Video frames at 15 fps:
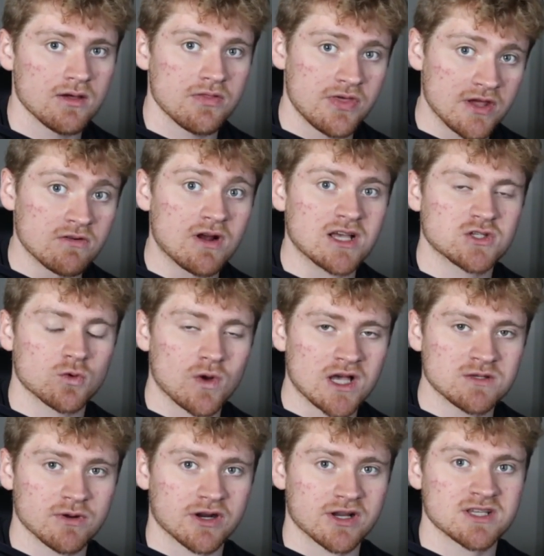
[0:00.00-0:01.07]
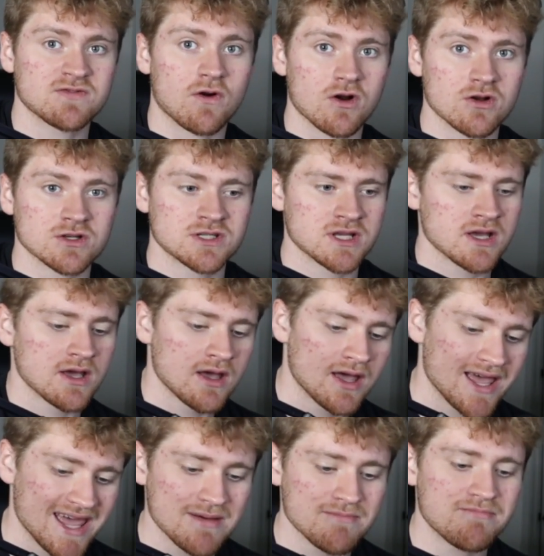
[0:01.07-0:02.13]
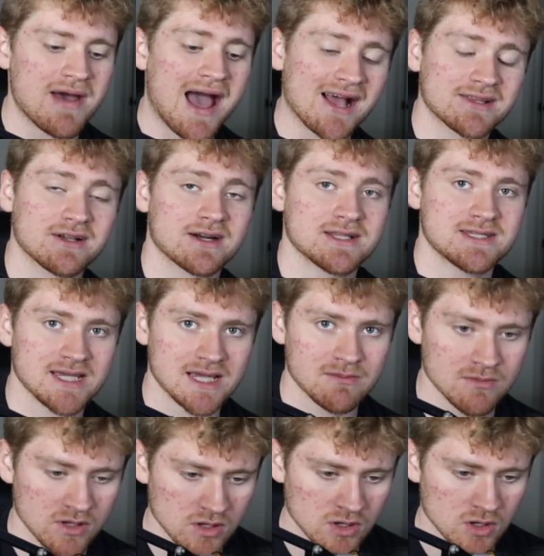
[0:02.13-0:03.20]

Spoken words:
than Russell Westbrook as far as impact on a team